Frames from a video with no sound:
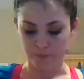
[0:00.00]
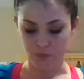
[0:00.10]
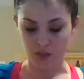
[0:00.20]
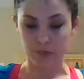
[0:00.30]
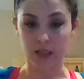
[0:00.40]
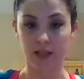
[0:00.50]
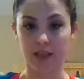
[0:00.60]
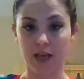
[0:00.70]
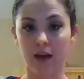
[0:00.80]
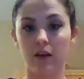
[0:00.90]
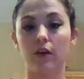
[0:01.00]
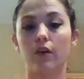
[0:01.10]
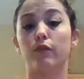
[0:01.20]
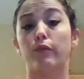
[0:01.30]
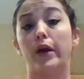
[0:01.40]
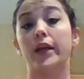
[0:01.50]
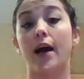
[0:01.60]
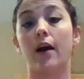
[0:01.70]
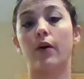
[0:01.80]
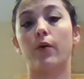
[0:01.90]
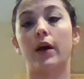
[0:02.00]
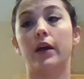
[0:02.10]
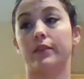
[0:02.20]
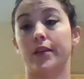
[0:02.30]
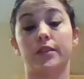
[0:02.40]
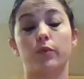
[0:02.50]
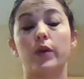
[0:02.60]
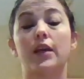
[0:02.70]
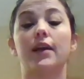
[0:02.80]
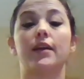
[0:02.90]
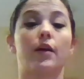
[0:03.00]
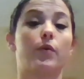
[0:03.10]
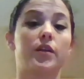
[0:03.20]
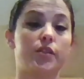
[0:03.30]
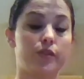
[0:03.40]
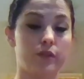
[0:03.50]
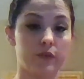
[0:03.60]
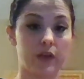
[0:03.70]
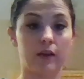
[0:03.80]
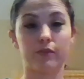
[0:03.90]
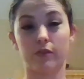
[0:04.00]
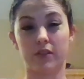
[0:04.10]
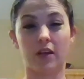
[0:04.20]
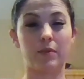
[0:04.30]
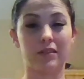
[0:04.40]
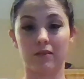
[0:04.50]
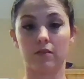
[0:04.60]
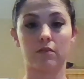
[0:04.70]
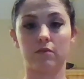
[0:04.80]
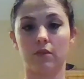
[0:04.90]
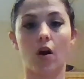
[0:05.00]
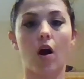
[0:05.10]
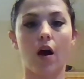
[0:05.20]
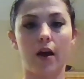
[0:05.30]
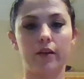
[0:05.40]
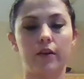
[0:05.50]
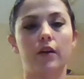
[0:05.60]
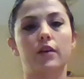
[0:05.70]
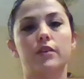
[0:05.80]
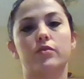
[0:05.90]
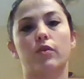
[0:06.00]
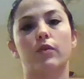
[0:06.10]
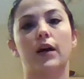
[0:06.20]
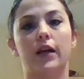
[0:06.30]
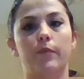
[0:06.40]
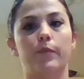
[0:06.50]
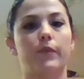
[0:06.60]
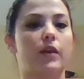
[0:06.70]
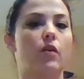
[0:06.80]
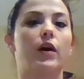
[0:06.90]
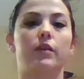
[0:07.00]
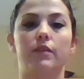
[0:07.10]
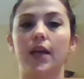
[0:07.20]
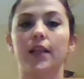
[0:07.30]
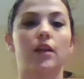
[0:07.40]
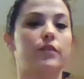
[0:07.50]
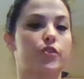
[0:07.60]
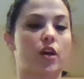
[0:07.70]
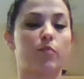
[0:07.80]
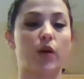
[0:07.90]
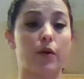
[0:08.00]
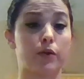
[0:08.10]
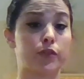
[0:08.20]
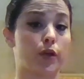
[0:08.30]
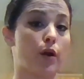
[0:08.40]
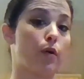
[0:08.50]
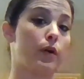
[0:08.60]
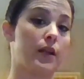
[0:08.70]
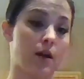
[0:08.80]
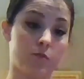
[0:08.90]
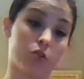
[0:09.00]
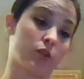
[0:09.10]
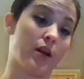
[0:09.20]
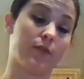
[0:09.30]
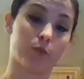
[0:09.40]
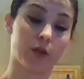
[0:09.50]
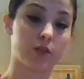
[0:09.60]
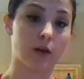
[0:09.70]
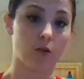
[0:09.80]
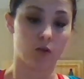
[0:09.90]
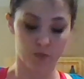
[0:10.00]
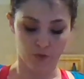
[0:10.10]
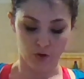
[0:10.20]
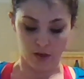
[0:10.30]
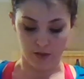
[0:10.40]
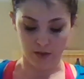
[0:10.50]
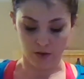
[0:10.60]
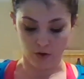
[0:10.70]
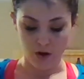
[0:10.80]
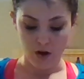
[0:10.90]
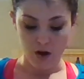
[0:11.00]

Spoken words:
something like that. Right now it's a weekend and I wanted to do the video, so the timing's a little odd. So I ate lunch a couple hours ago, and now I'm just gonna have to wait 2 hours before I eat dinner,